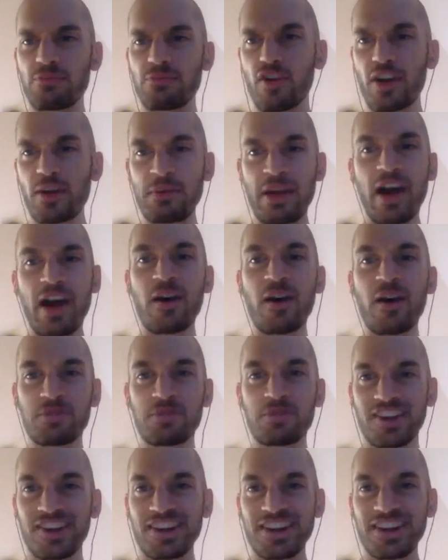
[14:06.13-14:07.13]
program. Now
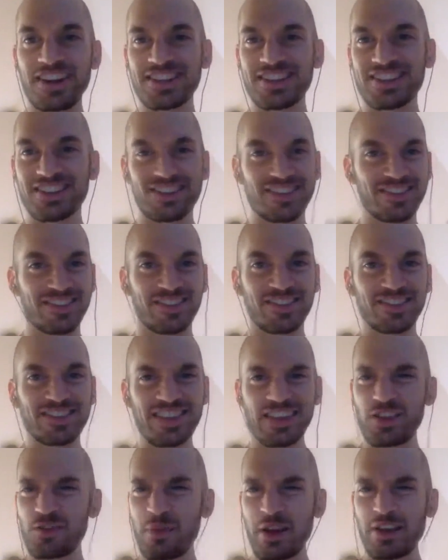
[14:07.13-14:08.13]
I'm curious.
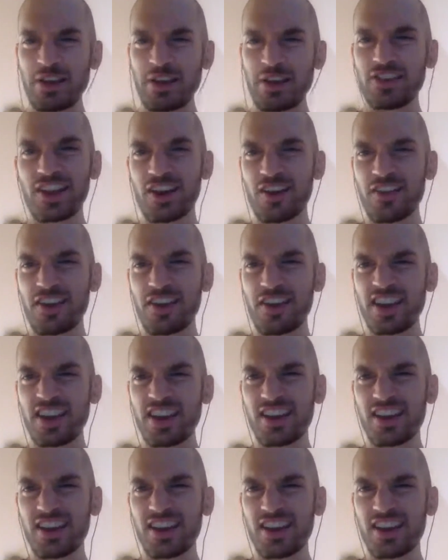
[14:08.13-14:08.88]
Did you mention that already?